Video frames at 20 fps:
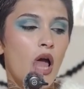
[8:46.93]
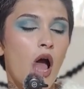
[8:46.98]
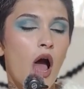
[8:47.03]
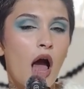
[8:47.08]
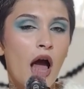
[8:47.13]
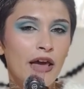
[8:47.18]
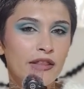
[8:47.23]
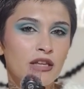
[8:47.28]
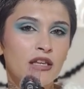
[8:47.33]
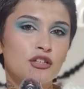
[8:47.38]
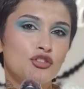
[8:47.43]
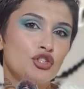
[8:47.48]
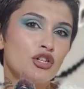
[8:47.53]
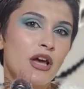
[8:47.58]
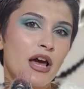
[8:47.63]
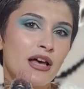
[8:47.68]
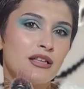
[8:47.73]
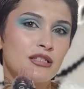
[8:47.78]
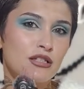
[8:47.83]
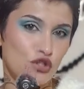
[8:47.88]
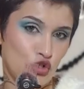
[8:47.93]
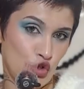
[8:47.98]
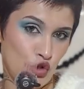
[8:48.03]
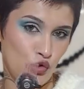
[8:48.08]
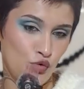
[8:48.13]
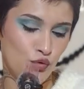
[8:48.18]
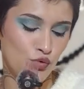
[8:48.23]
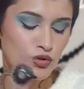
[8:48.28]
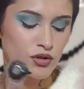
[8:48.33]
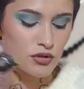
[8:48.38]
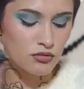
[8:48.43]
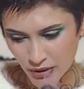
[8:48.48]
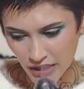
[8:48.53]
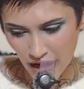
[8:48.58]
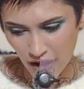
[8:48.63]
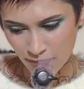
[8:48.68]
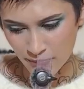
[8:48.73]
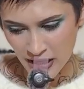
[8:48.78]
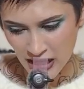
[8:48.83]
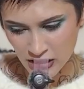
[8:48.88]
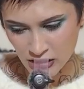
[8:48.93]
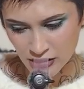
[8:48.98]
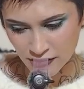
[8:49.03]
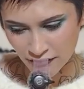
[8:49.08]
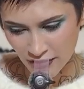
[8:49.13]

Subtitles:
I think she has issues. But yeah, back to